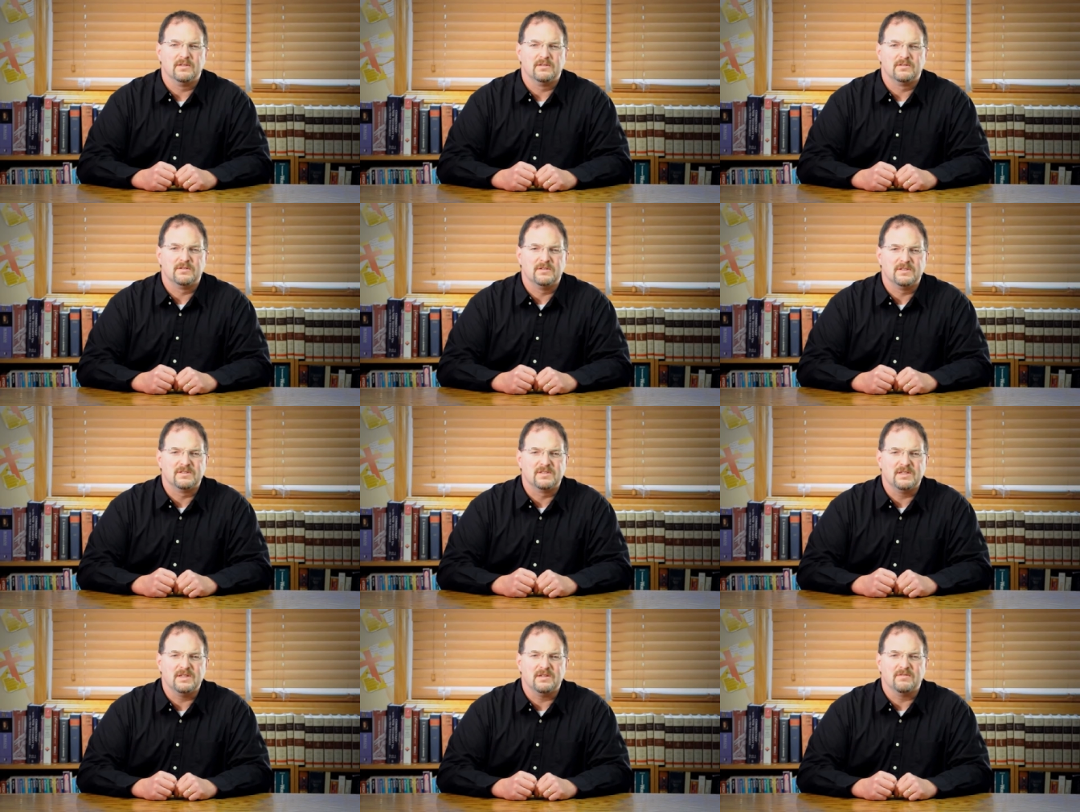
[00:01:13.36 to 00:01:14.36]
to
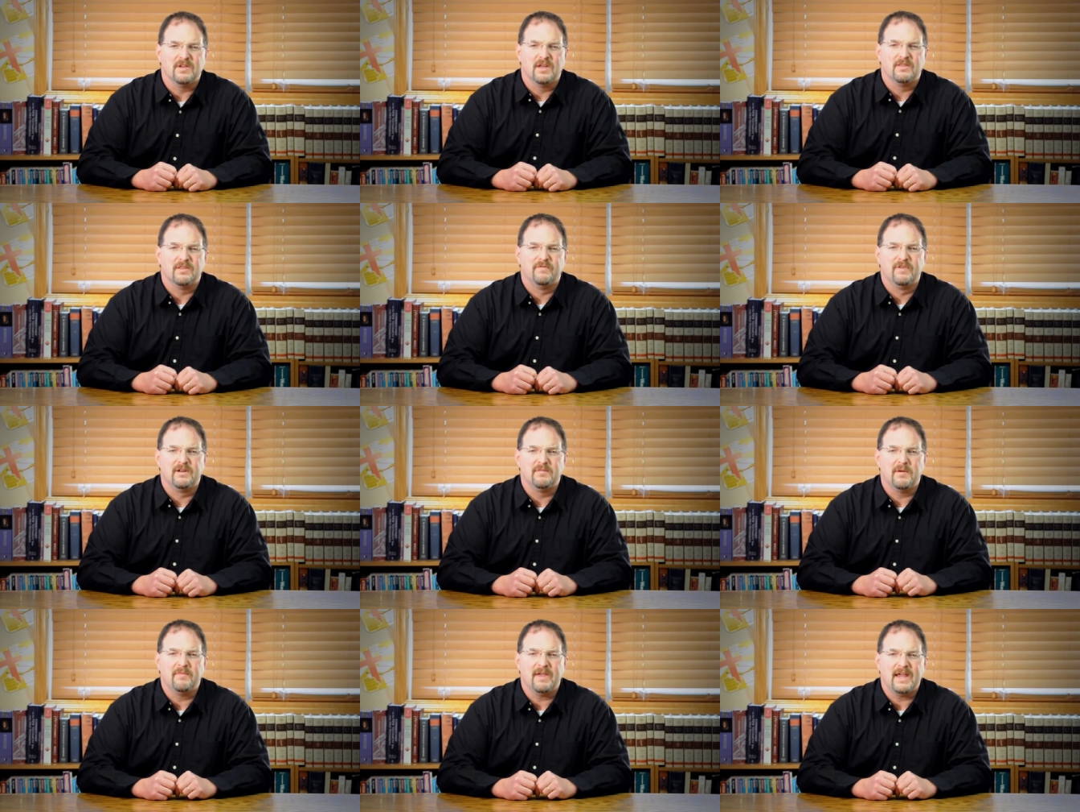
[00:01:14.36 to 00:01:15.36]
deceive. The venom
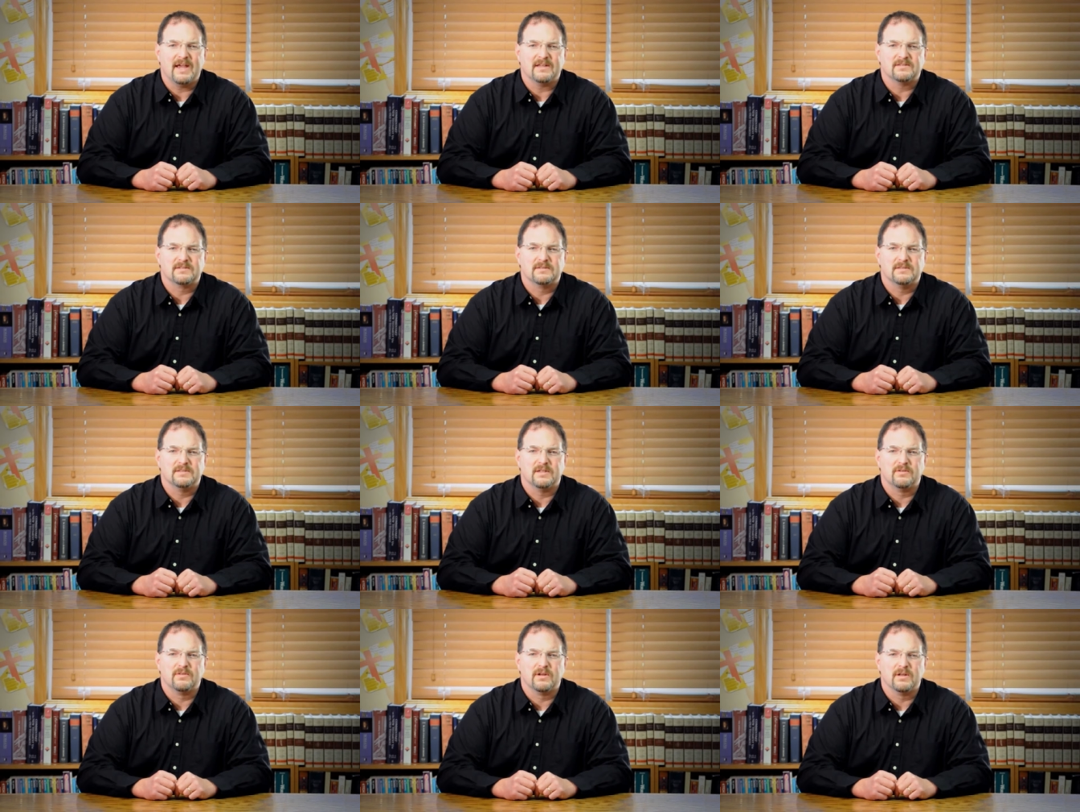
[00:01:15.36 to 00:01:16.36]
of asps is
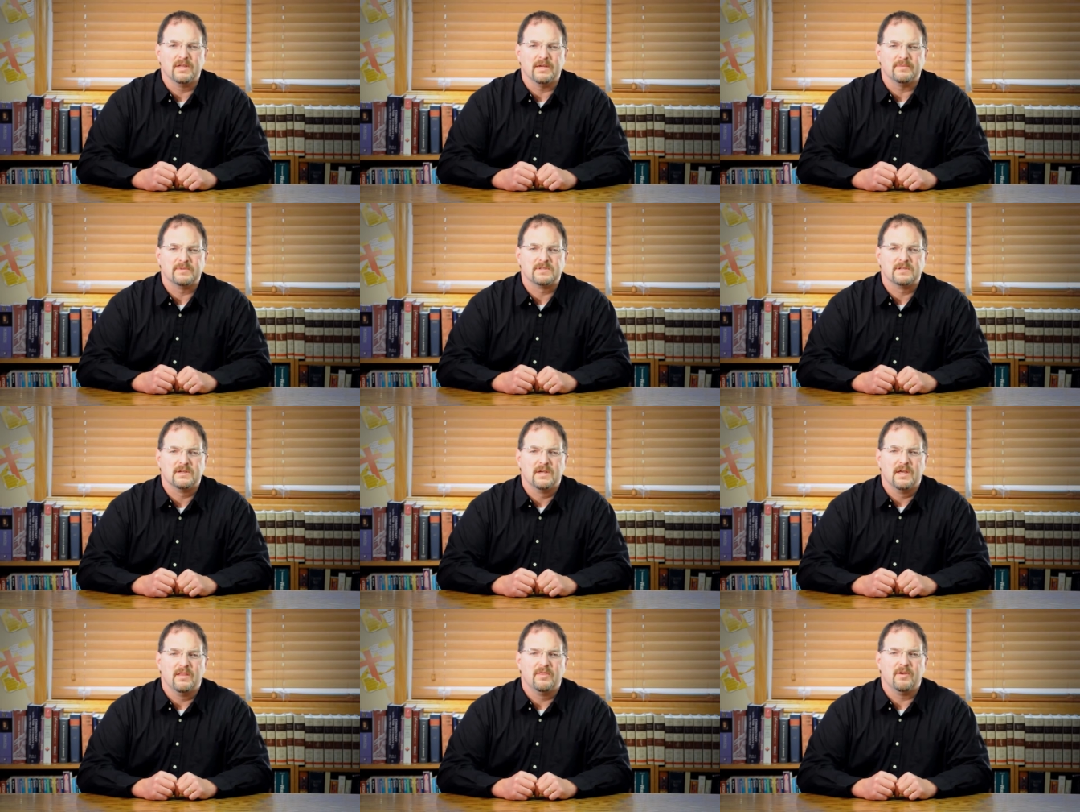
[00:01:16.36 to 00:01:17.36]
under their lips.
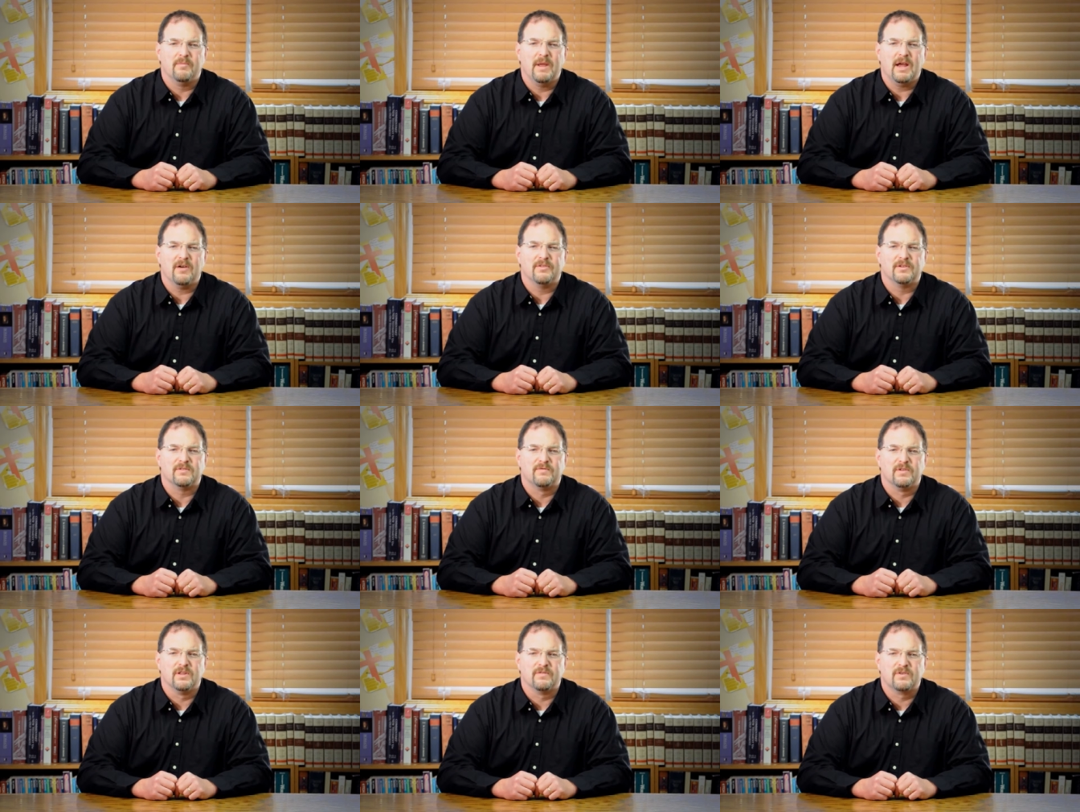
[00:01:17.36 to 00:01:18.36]
Their mouth is
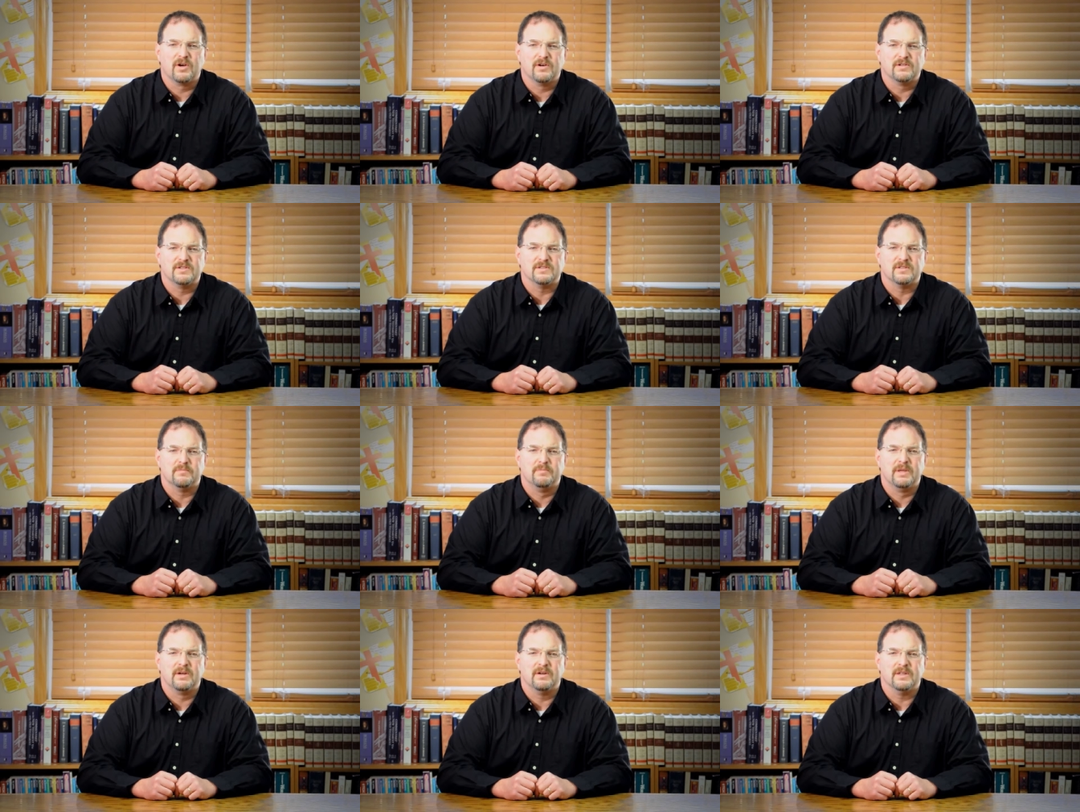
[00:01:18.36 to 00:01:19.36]
full of curses and
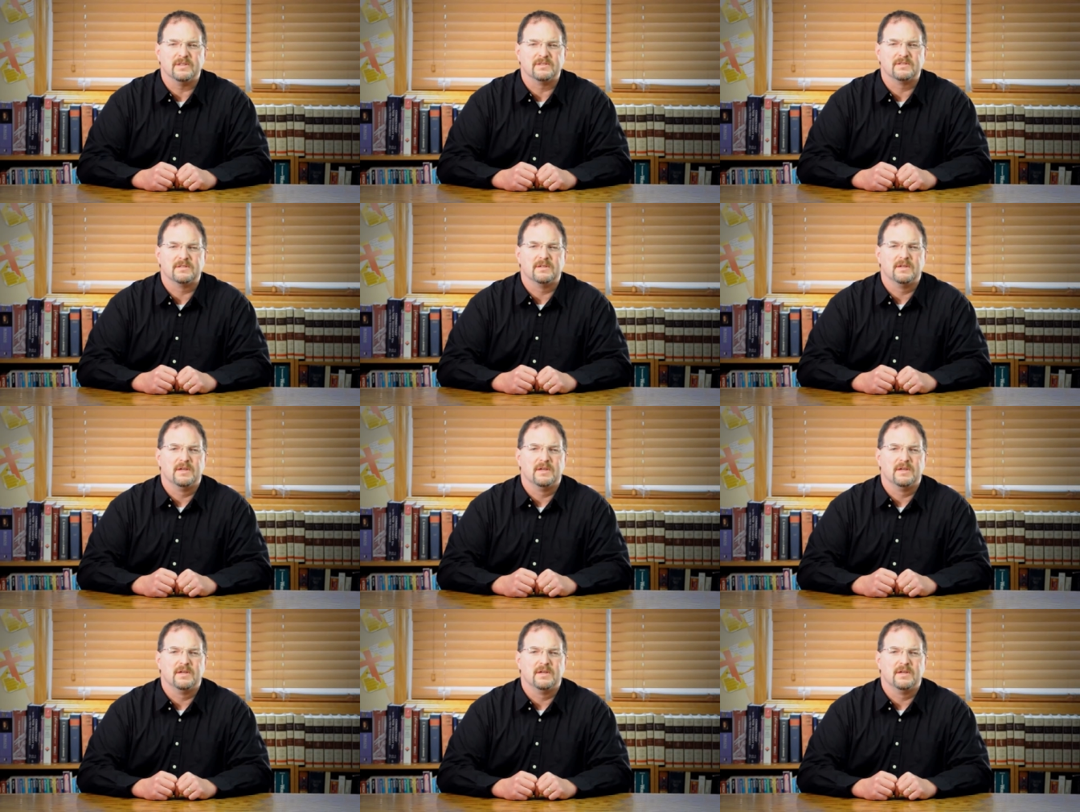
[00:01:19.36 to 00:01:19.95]
bitterness.